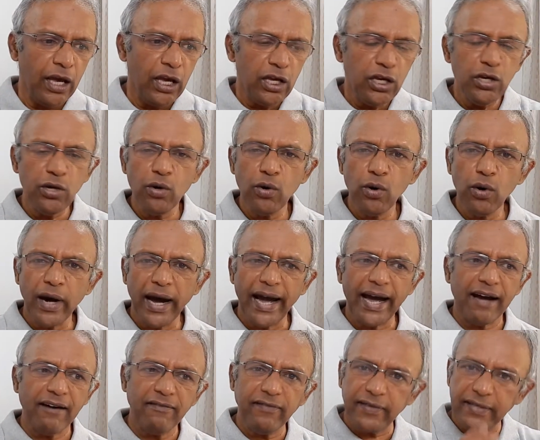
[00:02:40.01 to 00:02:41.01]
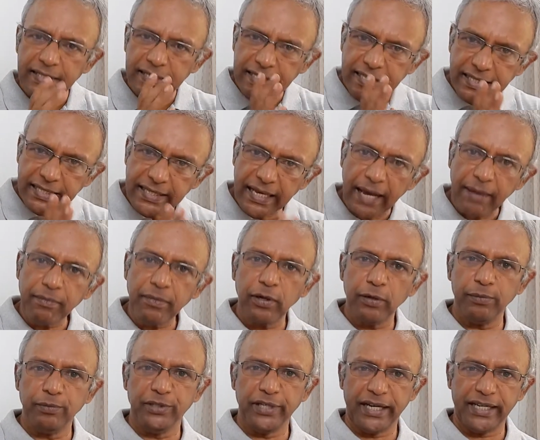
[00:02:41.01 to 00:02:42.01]
You have some
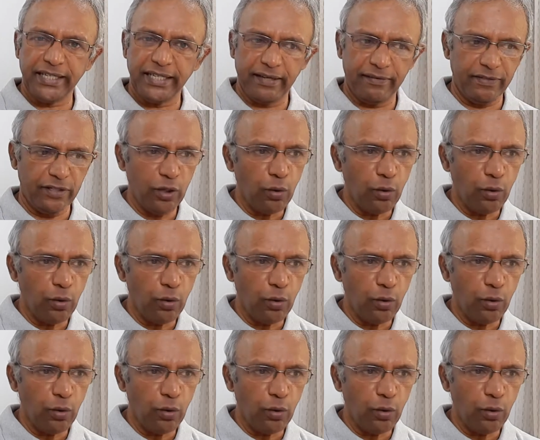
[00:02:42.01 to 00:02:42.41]
objectives.